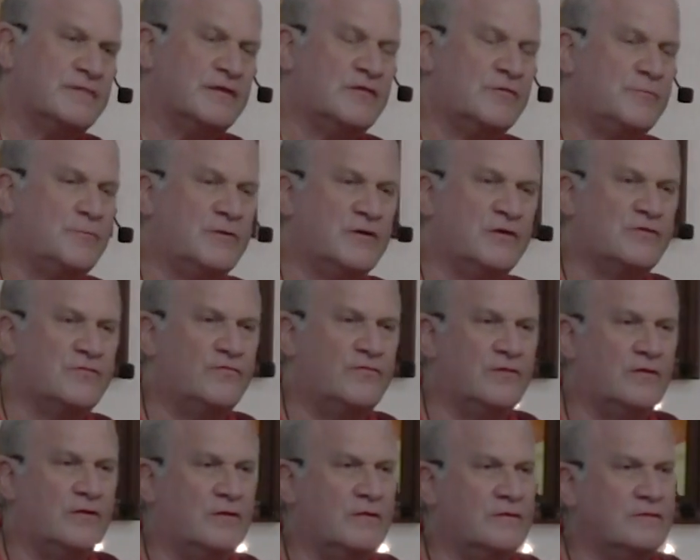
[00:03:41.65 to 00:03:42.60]
It's
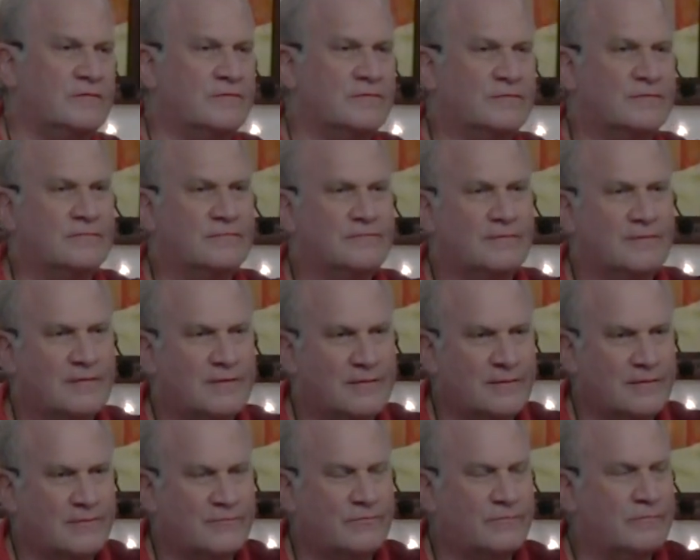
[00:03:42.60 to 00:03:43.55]
peaceful.
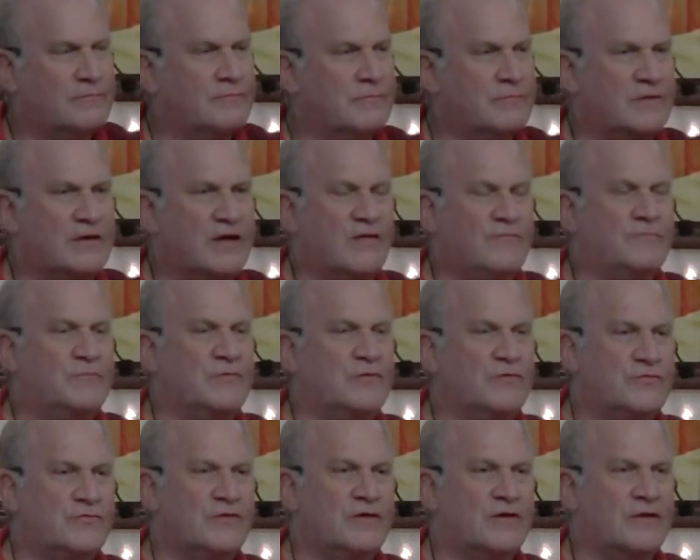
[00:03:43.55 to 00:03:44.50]
We have
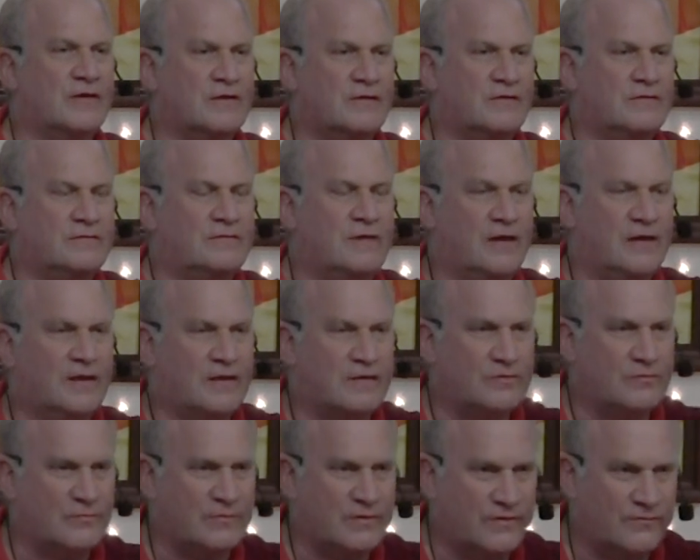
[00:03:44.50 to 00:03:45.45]
music and
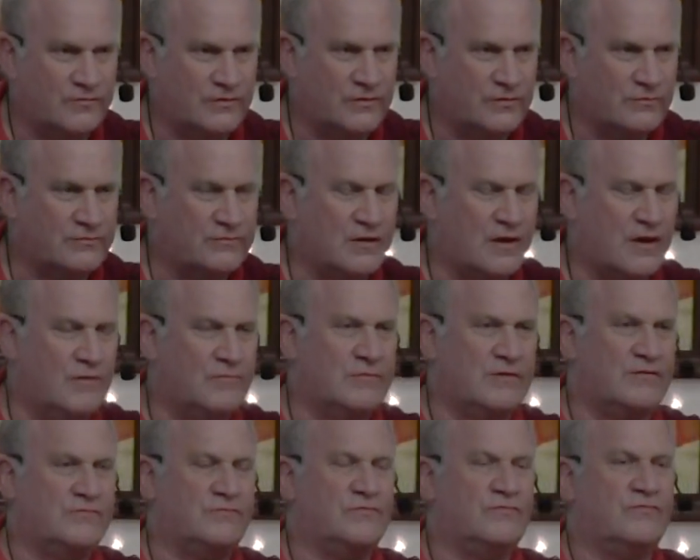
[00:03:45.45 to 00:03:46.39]
dance. We have kirtan.
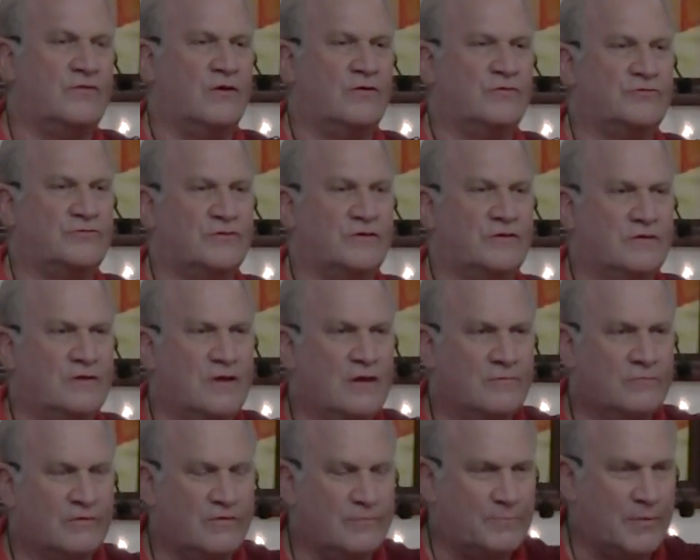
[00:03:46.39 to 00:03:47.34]
We have devotion.
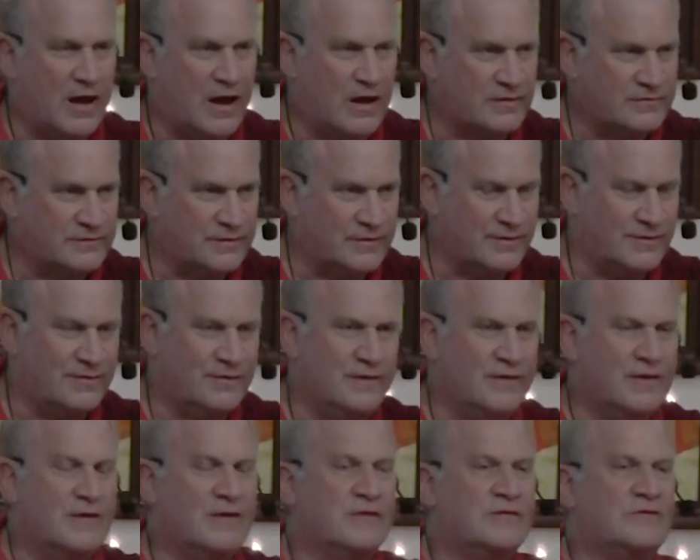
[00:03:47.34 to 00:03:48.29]
We have
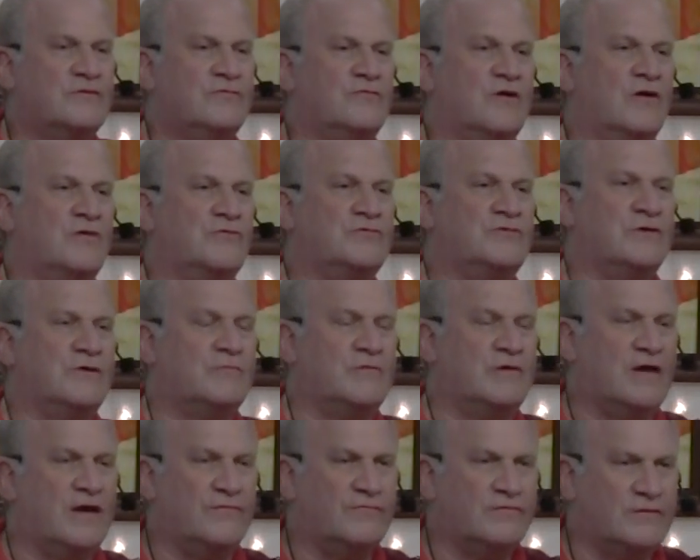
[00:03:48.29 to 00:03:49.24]
bhakti, devotion.
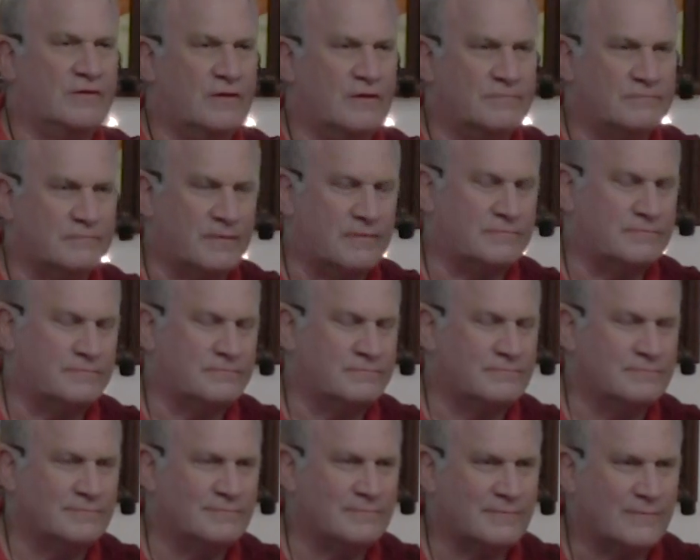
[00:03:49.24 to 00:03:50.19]
We have,
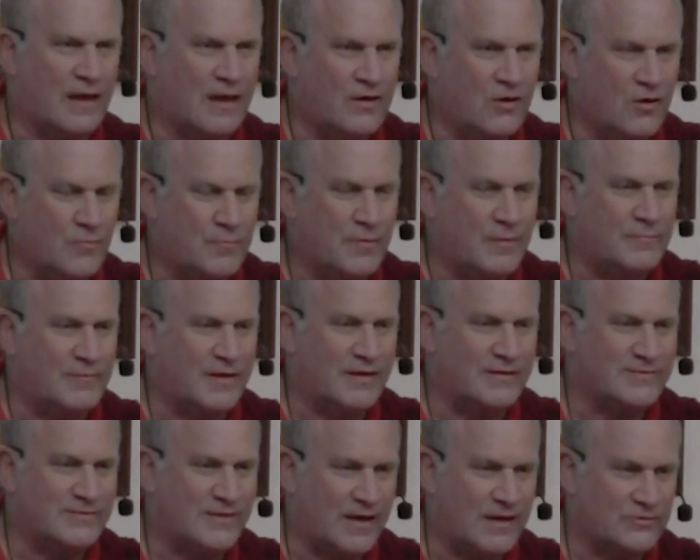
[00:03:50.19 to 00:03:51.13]
I hope I'm
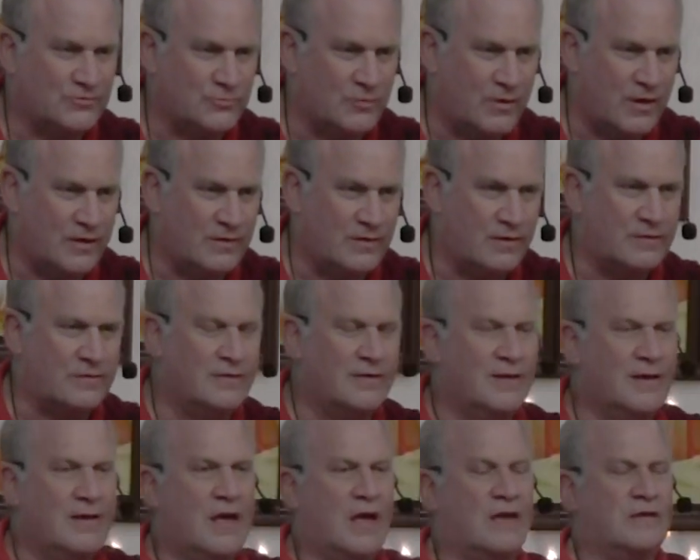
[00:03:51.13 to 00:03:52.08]
not exaggerating,
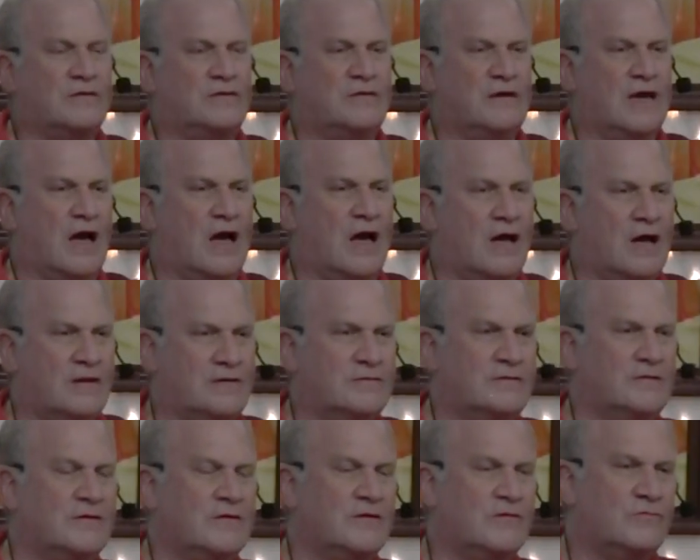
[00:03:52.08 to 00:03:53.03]
and
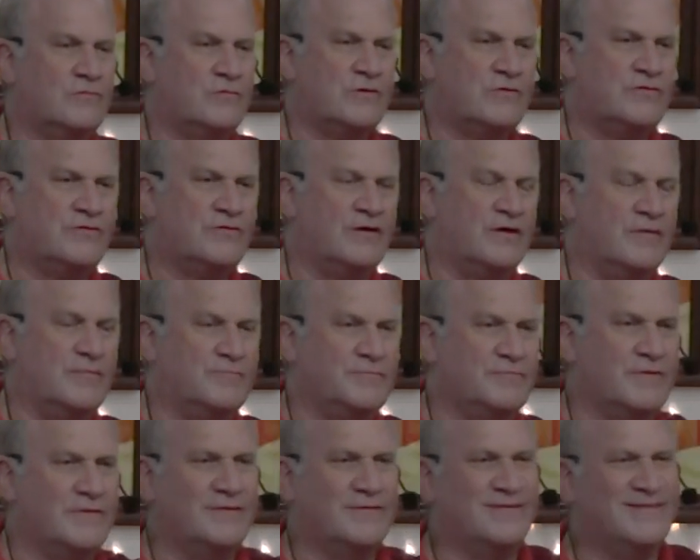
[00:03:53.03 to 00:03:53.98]
gyan,
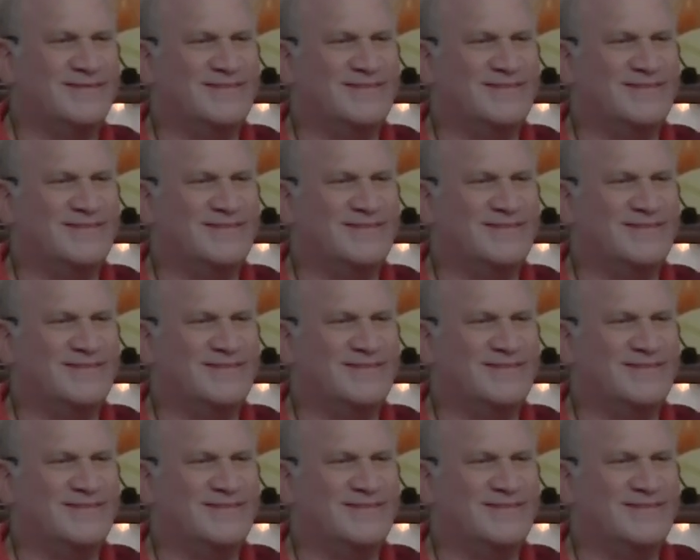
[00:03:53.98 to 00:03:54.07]
wisdom,